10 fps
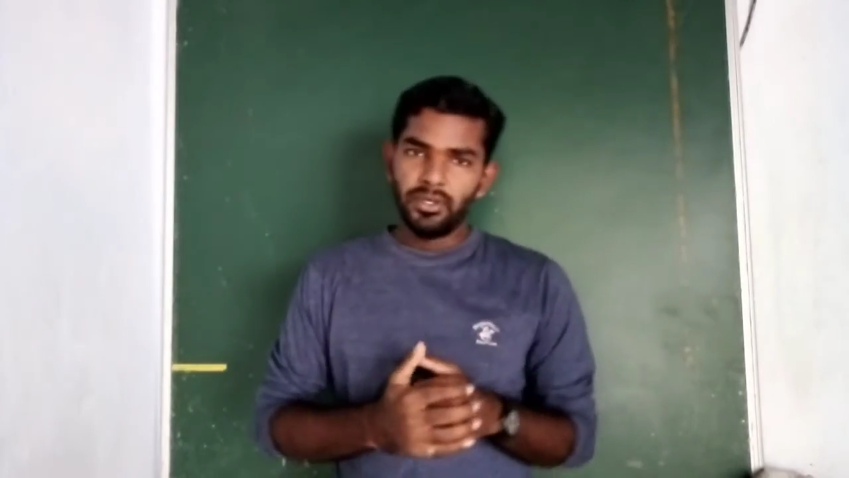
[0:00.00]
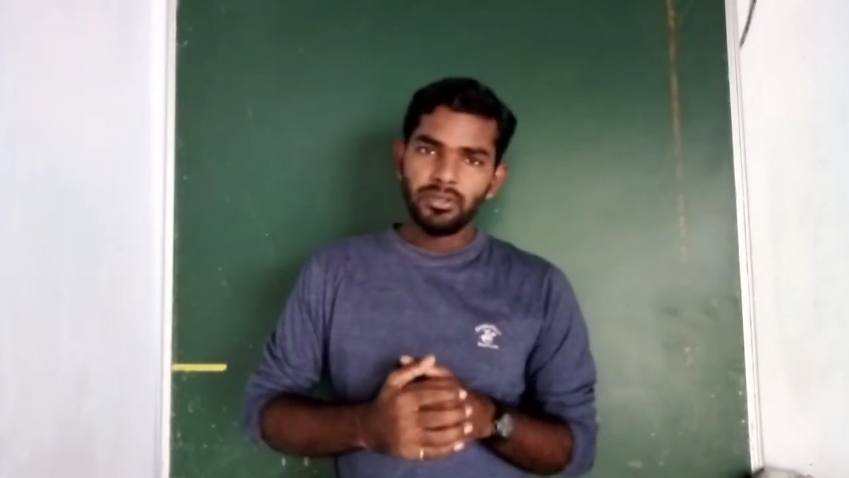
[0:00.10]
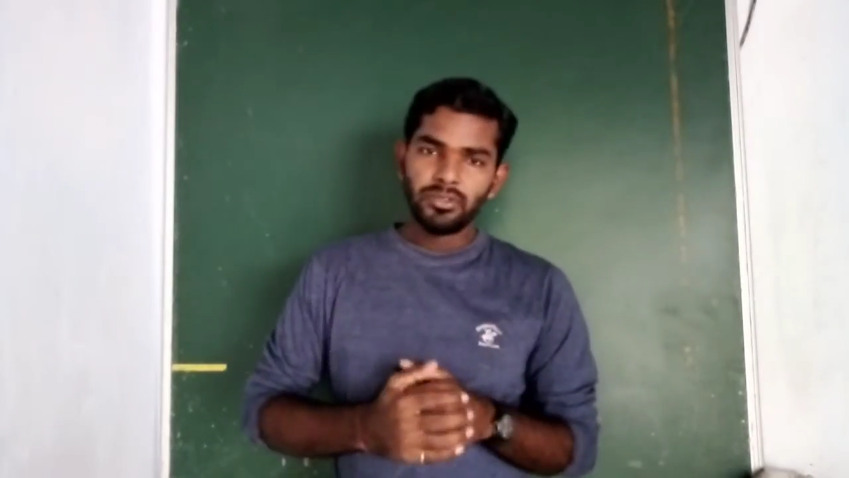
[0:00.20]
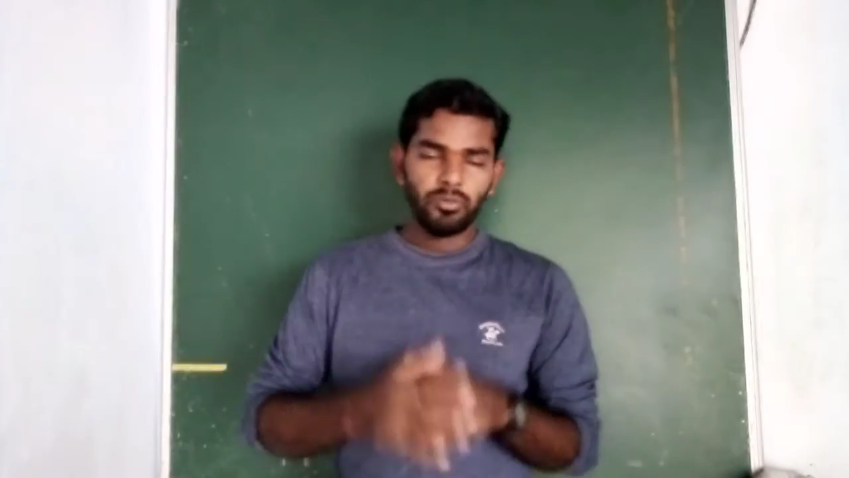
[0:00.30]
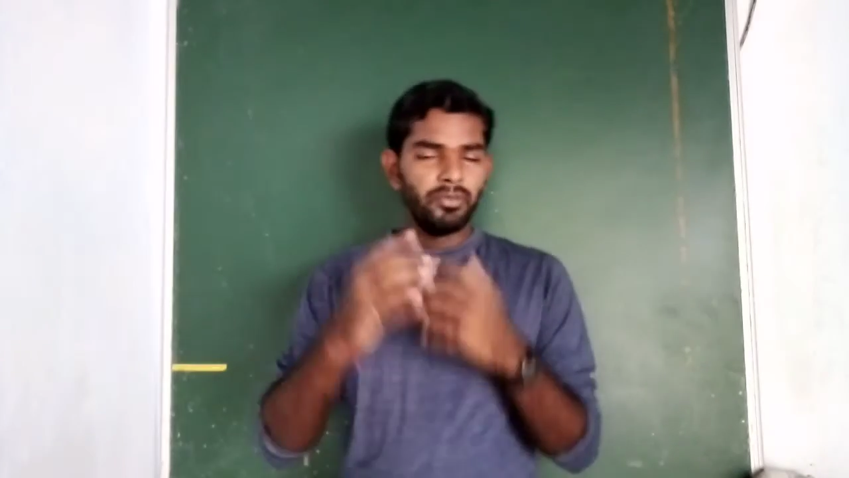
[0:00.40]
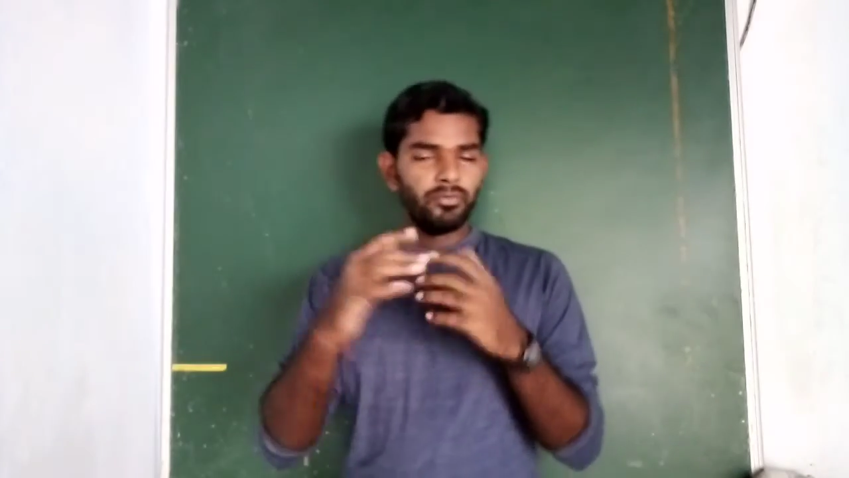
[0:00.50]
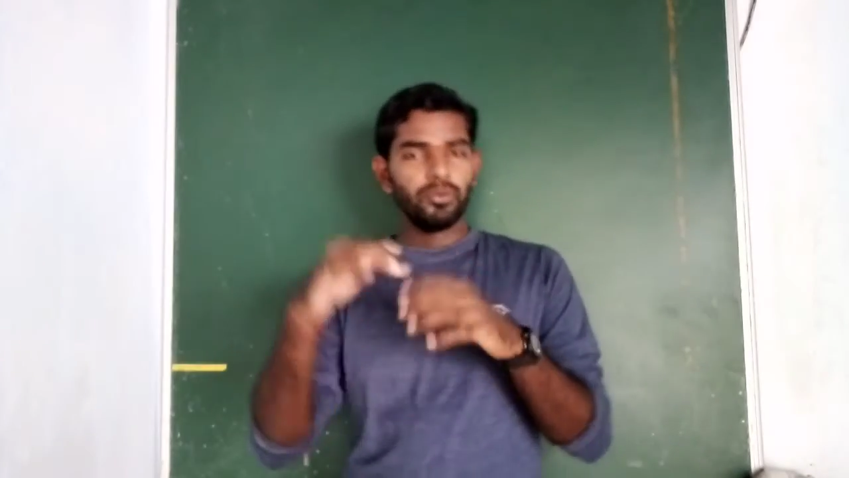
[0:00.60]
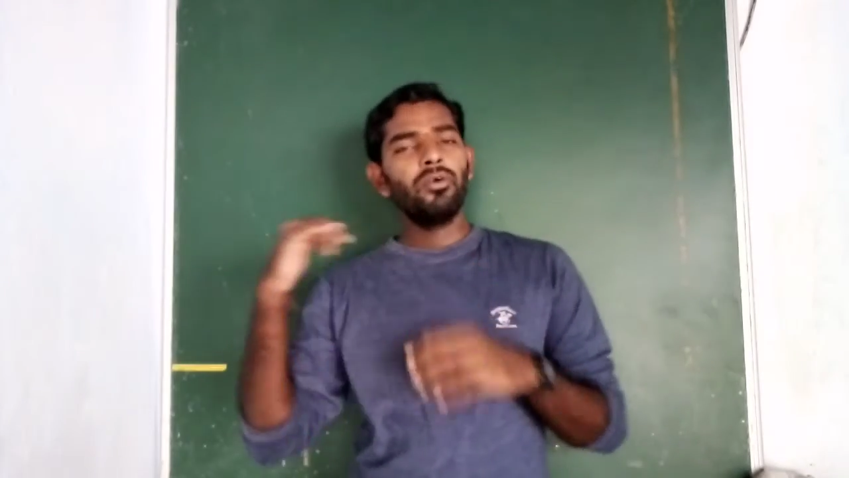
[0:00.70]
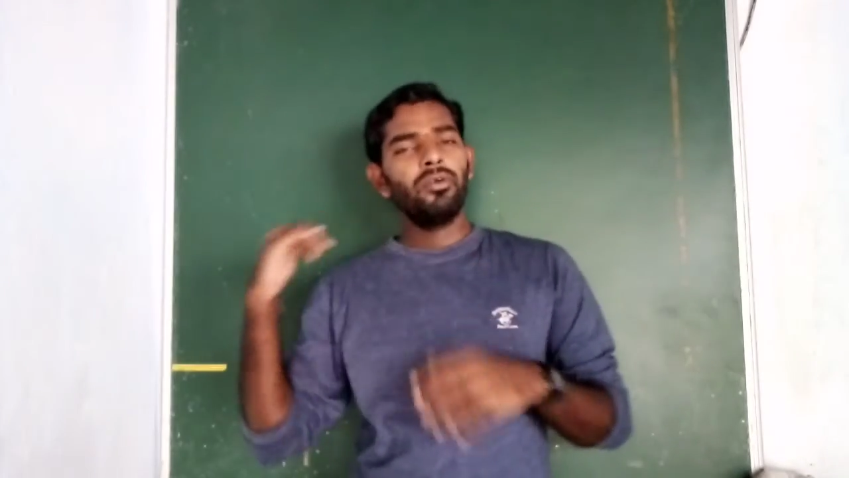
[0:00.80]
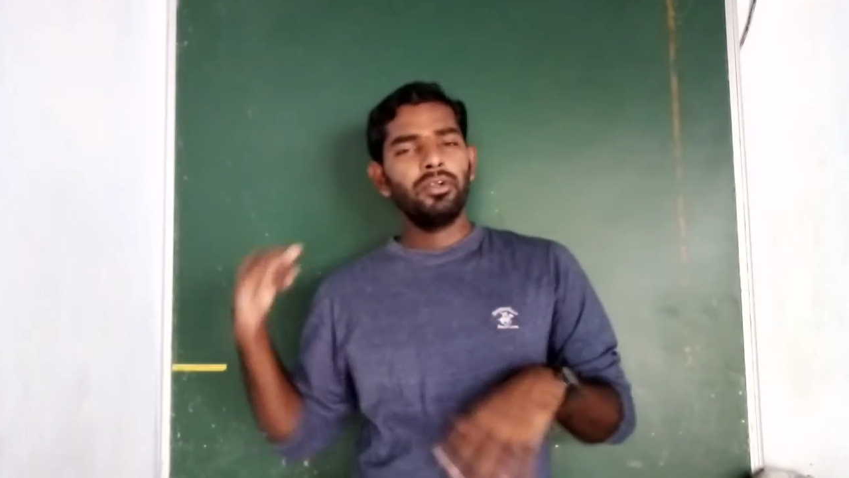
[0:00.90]
So before
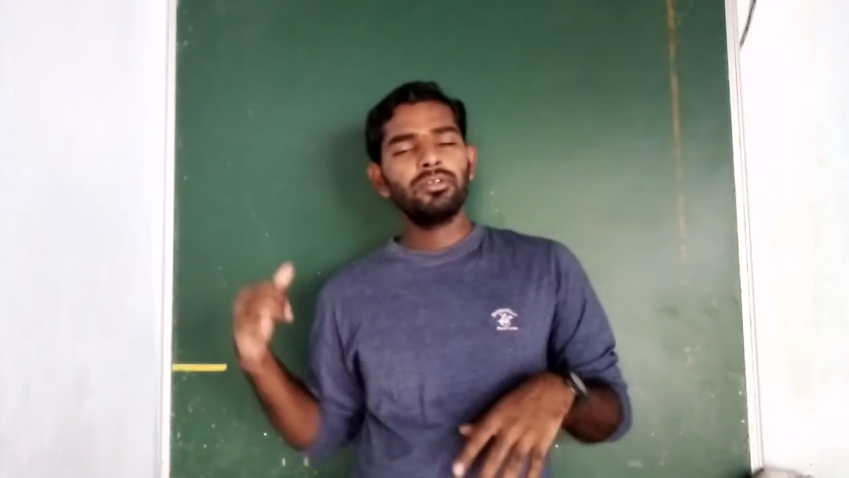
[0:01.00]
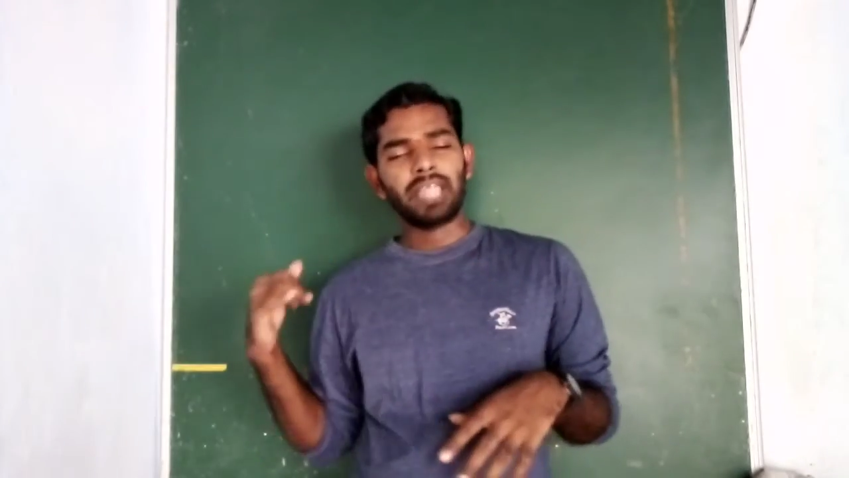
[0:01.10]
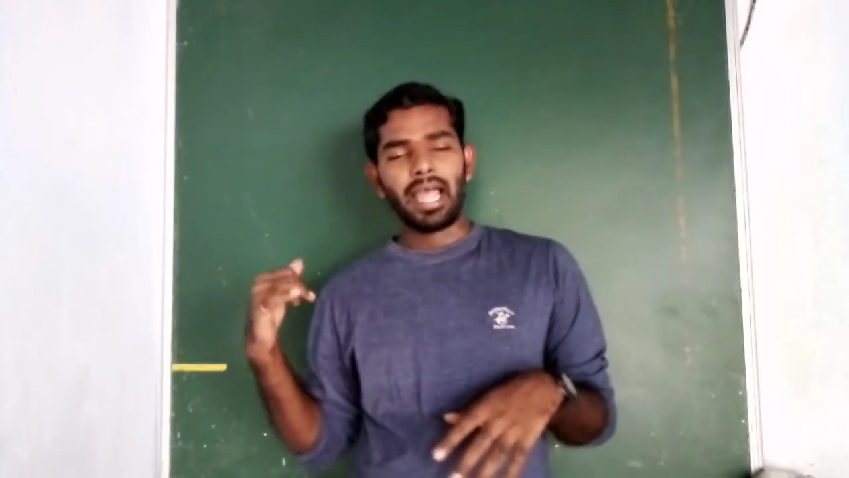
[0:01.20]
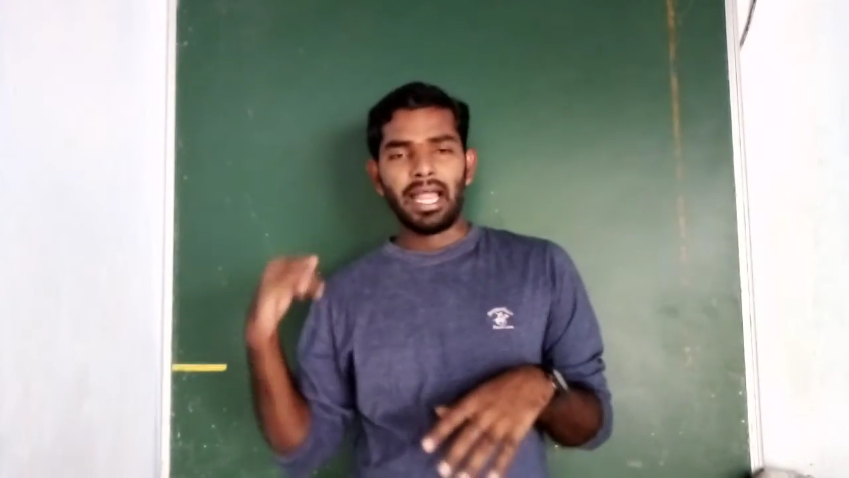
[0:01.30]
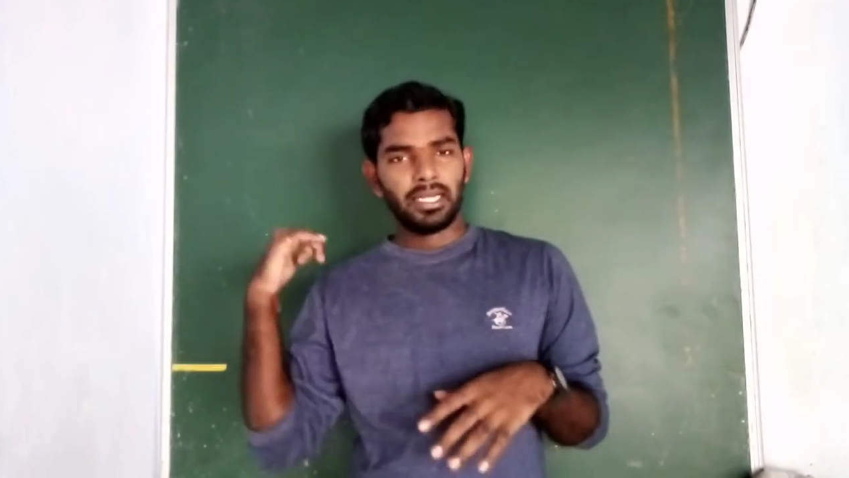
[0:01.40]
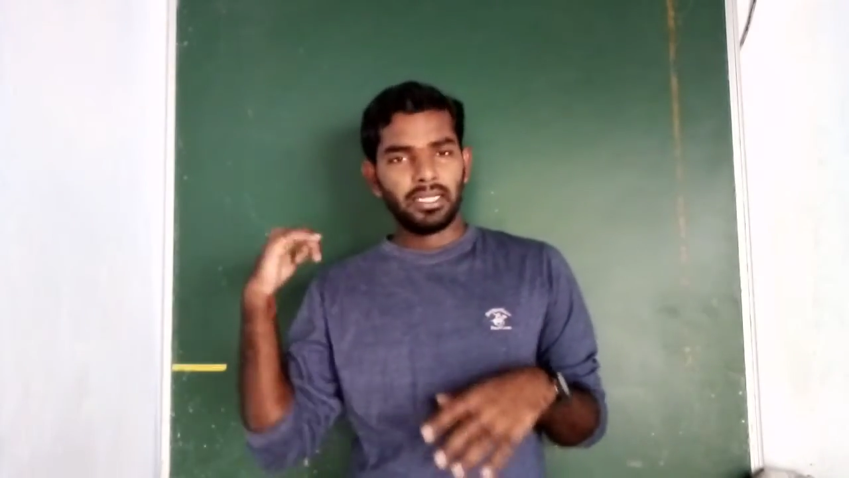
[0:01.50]
going to start